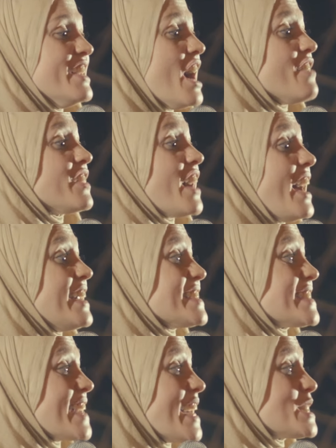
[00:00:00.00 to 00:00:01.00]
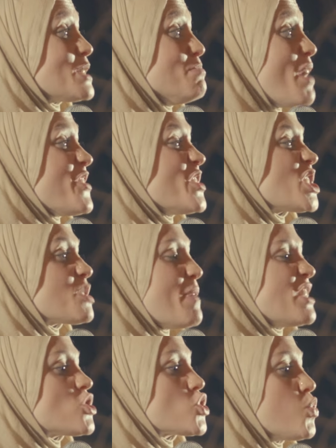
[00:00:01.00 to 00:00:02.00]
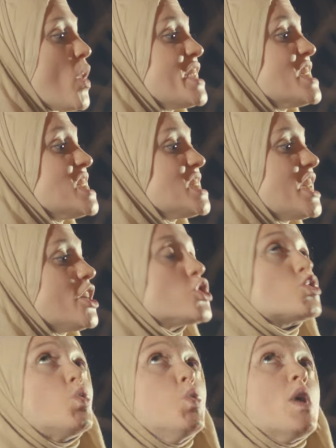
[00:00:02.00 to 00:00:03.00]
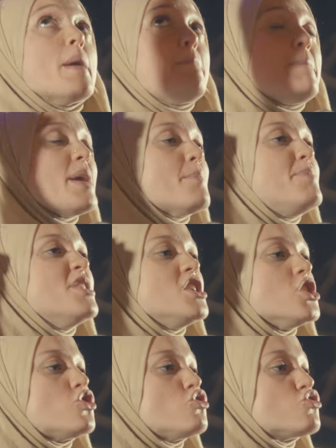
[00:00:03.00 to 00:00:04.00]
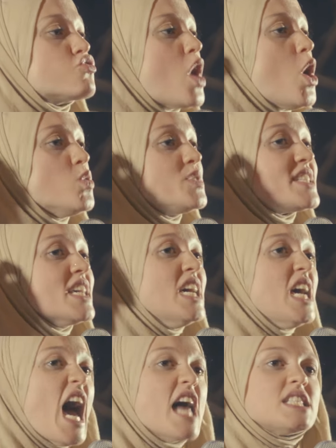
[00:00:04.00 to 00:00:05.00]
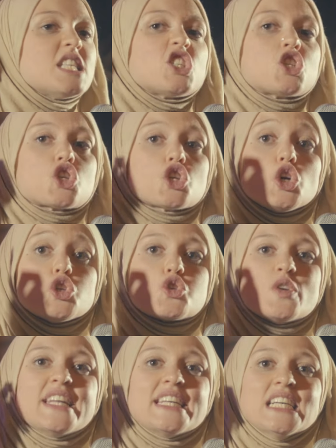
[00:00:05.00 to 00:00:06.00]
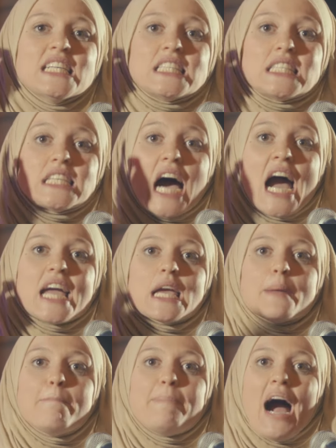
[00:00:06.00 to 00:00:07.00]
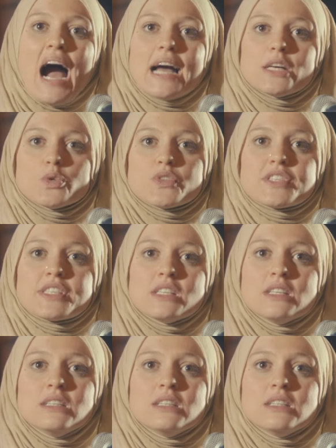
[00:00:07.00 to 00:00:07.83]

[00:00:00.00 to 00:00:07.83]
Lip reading: Afghanistan's mothers spent 20 years weeping beneath drones, and the children die in piles.